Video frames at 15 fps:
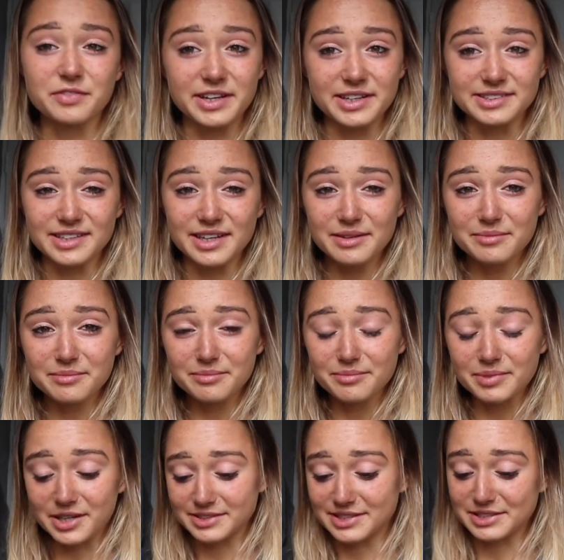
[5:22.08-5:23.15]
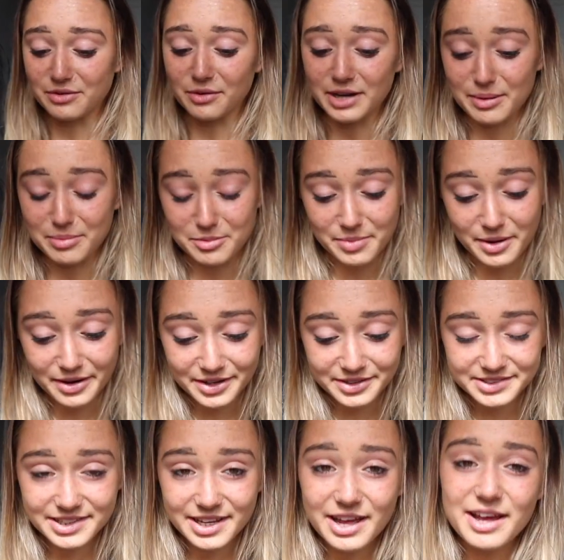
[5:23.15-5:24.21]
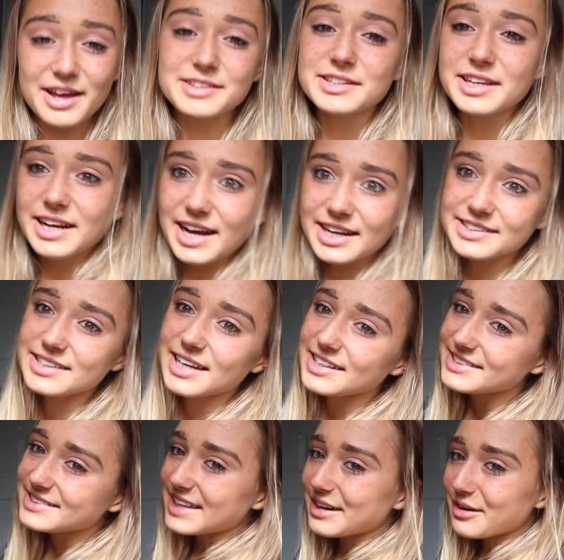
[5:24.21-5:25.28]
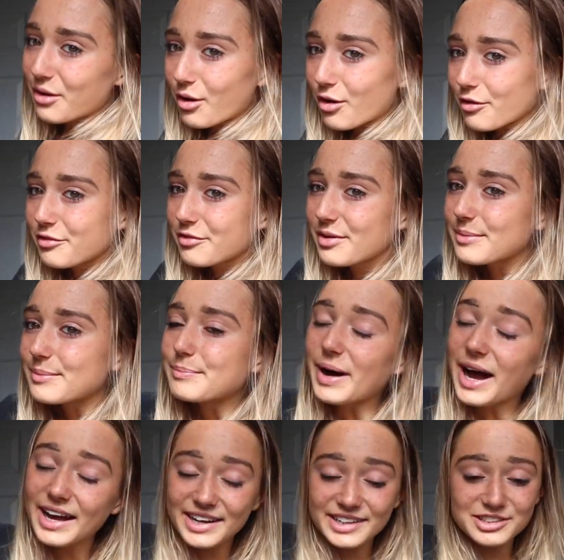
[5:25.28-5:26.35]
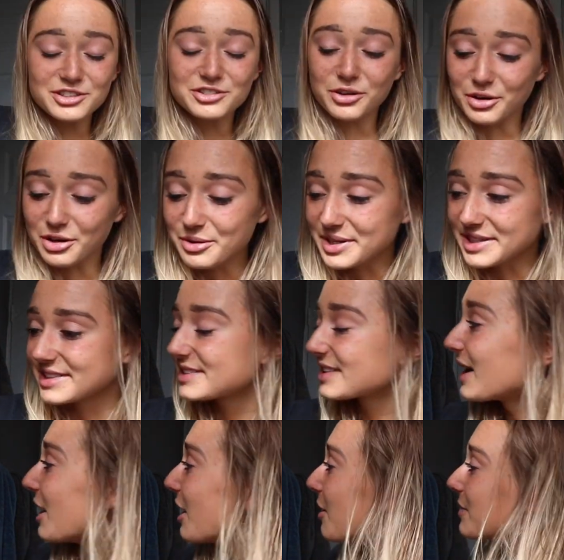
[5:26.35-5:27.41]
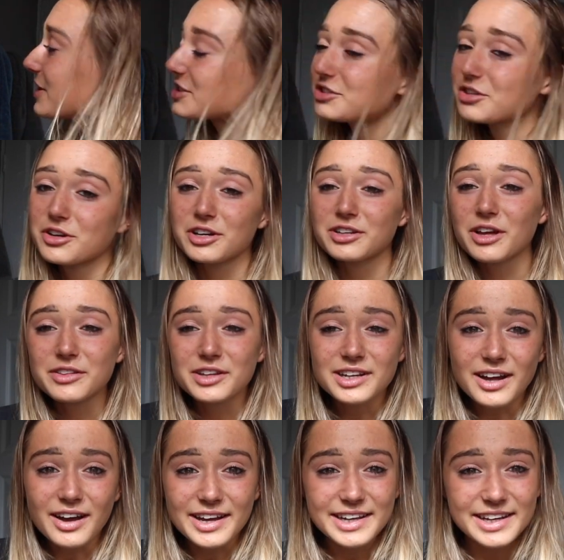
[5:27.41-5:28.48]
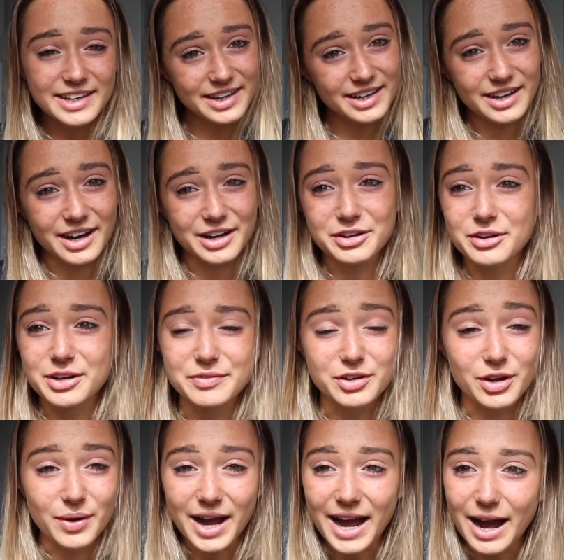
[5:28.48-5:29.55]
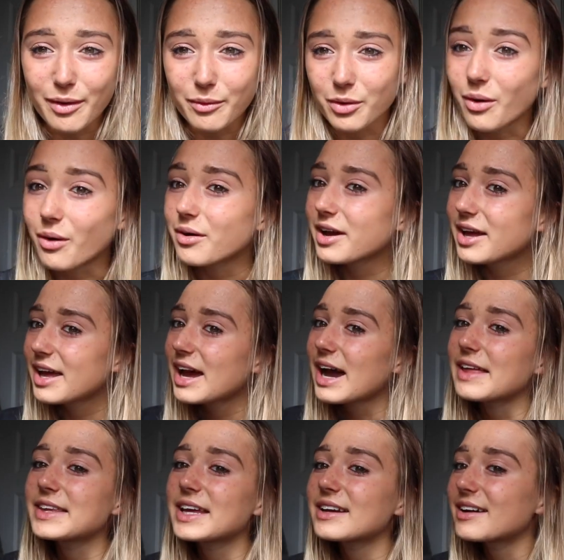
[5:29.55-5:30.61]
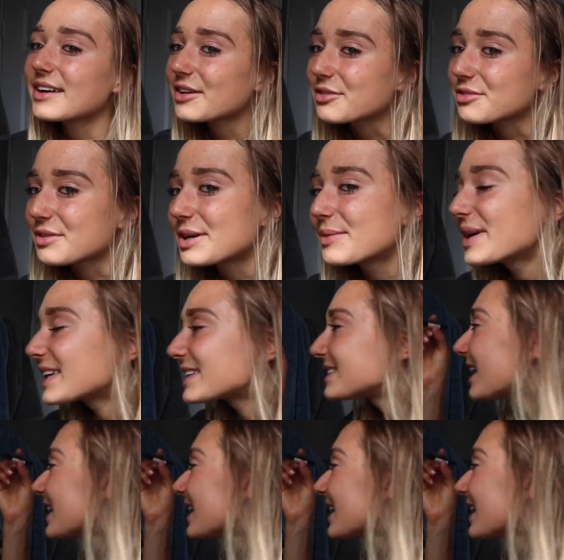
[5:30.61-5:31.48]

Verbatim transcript: fix it because it's non-Apple parts. So then I had to get it sent off. Back to John Lewis, which took another like, I don't even know how long. And then like three weeks